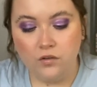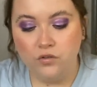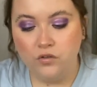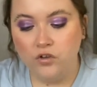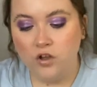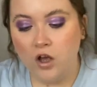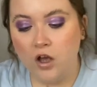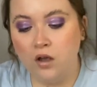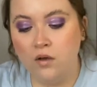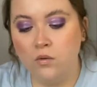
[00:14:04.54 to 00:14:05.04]

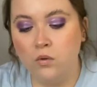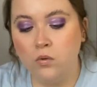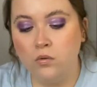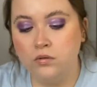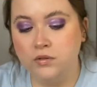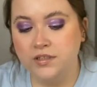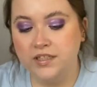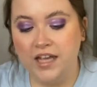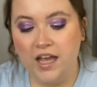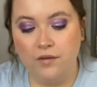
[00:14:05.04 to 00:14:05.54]
So
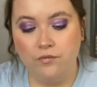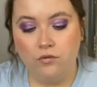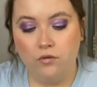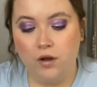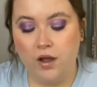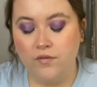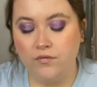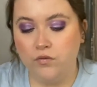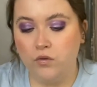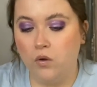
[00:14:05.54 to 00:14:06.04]
altogether
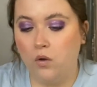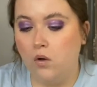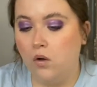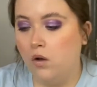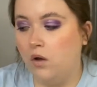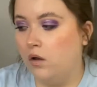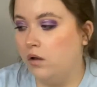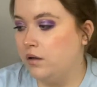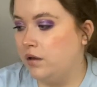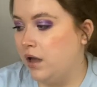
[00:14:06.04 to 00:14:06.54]
I've
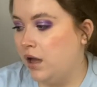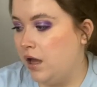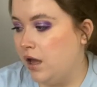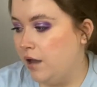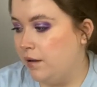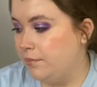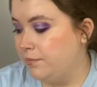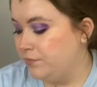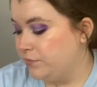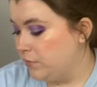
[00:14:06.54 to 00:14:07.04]
got
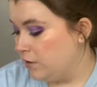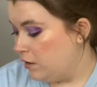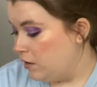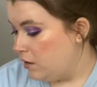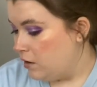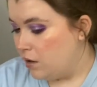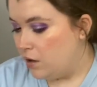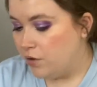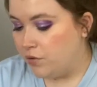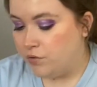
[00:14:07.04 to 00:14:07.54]

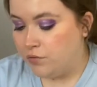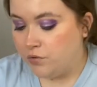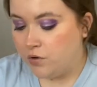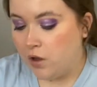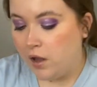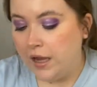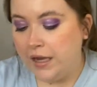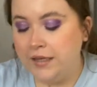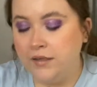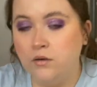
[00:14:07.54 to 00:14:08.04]

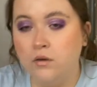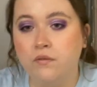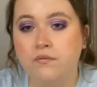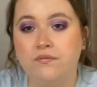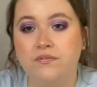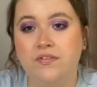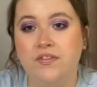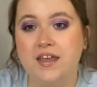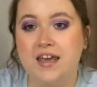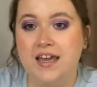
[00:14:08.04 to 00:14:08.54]
9 of
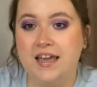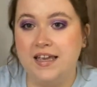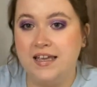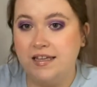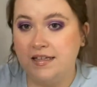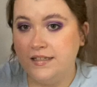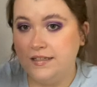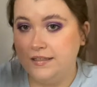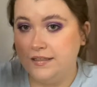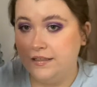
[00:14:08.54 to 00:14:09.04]

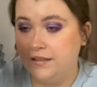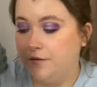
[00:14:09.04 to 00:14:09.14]
these,